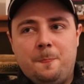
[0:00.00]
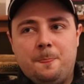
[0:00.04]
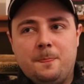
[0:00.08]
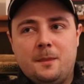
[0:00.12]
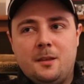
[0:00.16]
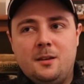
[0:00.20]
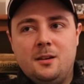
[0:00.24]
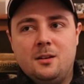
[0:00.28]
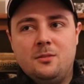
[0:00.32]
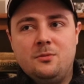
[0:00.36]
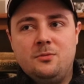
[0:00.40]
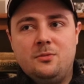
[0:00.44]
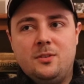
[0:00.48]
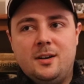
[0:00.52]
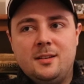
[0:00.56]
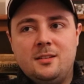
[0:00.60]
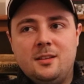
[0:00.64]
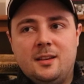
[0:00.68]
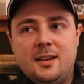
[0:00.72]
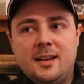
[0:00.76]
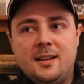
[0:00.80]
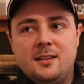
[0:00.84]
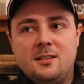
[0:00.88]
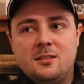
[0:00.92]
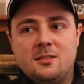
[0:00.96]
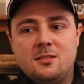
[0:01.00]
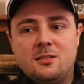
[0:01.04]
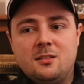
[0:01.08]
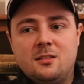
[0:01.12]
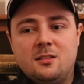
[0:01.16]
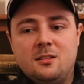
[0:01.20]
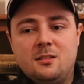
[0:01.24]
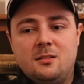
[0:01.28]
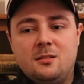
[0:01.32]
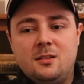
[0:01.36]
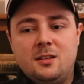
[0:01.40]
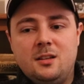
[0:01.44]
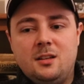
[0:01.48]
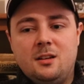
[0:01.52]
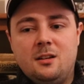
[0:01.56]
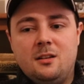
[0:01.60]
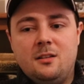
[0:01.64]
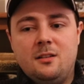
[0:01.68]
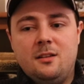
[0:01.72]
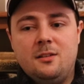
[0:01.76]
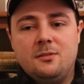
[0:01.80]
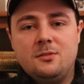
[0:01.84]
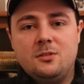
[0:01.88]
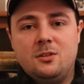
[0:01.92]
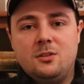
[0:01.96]
kind of fight against, you
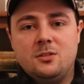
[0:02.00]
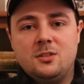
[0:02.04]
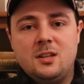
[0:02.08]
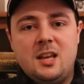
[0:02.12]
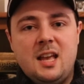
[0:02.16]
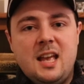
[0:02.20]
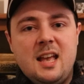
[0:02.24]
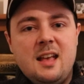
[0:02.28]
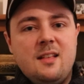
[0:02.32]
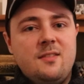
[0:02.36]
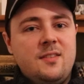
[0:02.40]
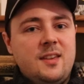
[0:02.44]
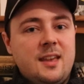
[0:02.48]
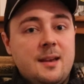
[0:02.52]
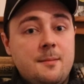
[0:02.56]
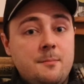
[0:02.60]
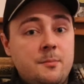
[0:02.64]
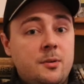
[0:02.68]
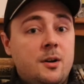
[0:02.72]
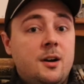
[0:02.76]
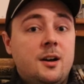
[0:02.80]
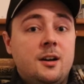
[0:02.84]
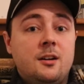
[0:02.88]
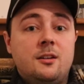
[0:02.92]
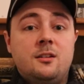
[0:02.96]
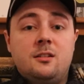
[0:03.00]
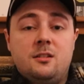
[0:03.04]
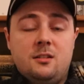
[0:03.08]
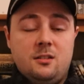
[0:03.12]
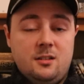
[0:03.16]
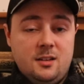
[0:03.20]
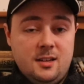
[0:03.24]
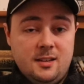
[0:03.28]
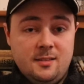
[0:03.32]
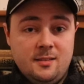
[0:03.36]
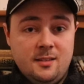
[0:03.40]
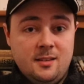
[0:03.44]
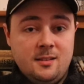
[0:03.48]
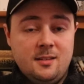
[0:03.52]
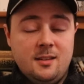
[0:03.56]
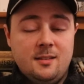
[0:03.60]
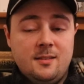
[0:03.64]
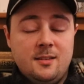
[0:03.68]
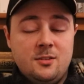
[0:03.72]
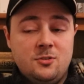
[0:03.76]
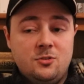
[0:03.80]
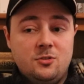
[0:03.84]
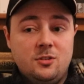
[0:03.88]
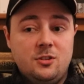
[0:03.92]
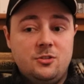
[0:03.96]
know, of course, the Empire in
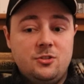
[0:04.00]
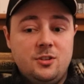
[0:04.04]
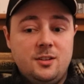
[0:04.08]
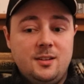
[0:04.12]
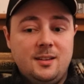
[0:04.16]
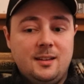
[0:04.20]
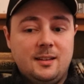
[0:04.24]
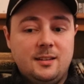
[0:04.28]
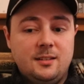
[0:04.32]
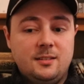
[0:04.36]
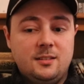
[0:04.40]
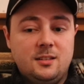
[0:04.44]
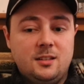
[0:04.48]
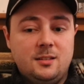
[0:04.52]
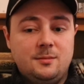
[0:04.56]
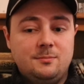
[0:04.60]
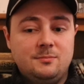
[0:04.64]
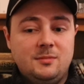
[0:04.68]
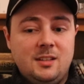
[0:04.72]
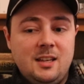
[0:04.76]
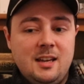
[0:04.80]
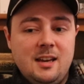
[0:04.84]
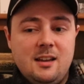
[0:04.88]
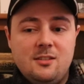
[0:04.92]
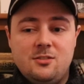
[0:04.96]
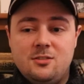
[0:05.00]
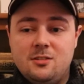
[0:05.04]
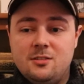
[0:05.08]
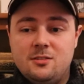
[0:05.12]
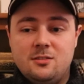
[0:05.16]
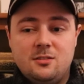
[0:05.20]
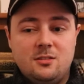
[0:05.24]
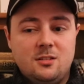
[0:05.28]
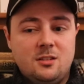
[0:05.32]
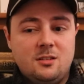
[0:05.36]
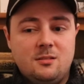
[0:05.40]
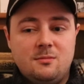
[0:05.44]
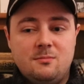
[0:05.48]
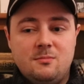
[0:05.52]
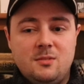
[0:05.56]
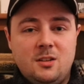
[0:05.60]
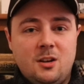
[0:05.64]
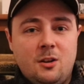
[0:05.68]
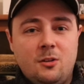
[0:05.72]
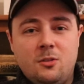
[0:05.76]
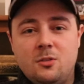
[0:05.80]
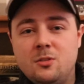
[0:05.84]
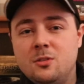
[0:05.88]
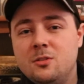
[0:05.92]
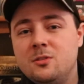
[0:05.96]
this trilogy. And, yeah, just, you
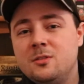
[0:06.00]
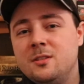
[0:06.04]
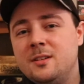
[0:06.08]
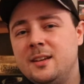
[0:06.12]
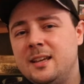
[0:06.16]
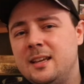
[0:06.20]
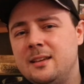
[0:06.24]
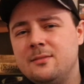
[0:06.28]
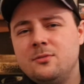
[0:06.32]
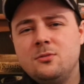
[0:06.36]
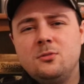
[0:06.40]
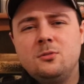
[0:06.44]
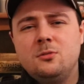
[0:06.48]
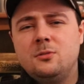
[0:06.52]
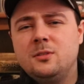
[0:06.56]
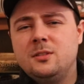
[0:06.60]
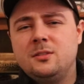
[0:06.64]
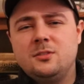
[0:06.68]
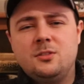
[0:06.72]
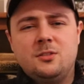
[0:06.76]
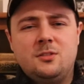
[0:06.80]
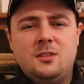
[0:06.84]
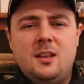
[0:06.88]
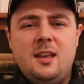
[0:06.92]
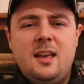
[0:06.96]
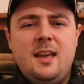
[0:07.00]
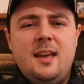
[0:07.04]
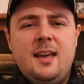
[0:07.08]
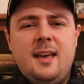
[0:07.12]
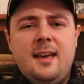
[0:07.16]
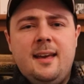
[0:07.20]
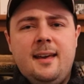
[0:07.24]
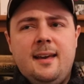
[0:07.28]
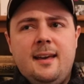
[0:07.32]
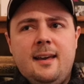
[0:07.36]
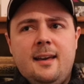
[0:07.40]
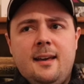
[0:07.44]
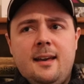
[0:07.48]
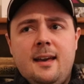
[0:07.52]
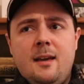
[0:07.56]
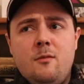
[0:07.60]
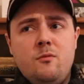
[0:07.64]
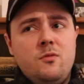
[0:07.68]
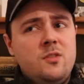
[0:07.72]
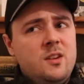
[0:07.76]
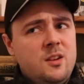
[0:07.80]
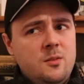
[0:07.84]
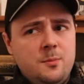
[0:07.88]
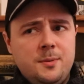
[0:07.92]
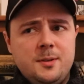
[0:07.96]
know, good and evil, and just
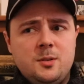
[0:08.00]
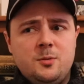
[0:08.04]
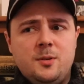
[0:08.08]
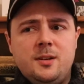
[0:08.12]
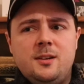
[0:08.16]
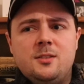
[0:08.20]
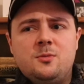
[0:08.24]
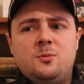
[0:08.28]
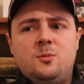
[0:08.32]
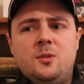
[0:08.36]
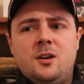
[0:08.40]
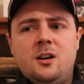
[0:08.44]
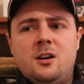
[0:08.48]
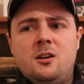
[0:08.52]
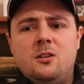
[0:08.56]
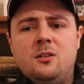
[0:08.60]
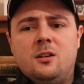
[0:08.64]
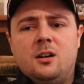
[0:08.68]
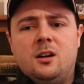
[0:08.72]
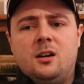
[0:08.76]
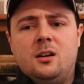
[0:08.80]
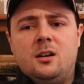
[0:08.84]
everything in between as well,